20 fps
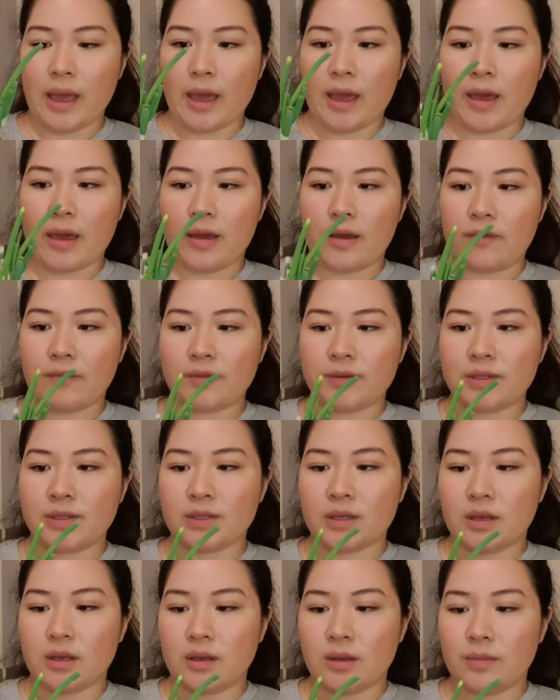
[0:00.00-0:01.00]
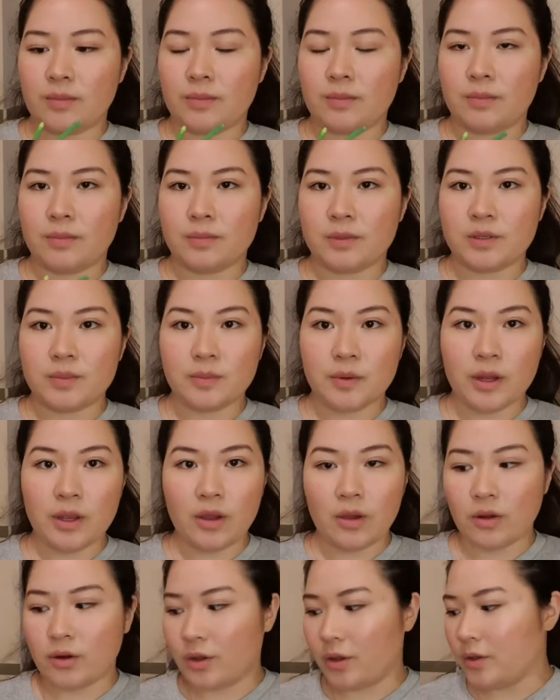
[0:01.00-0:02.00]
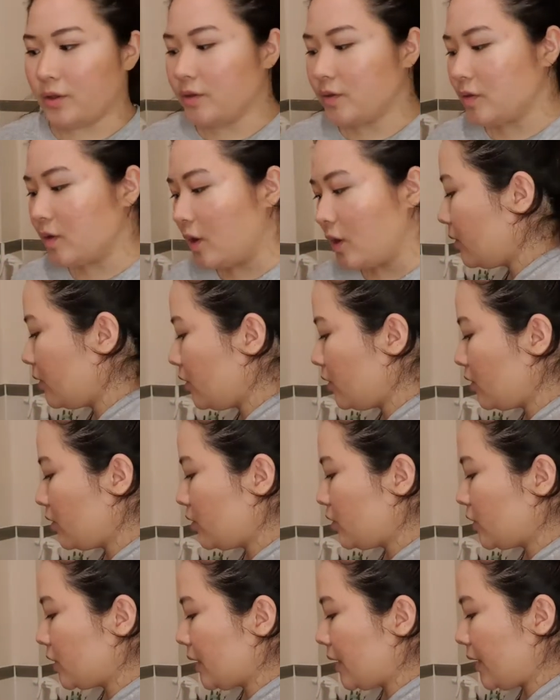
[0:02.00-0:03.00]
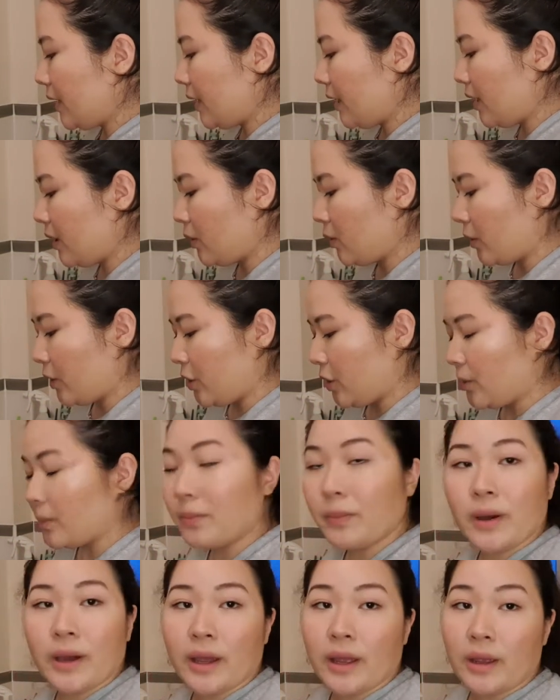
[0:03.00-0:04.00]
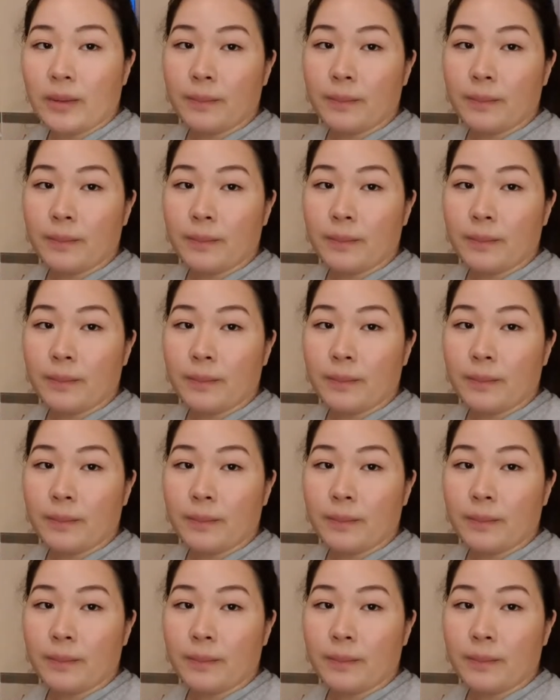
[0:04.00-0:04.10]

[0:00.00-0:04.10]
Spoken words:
have some spring onions. Usually when you buy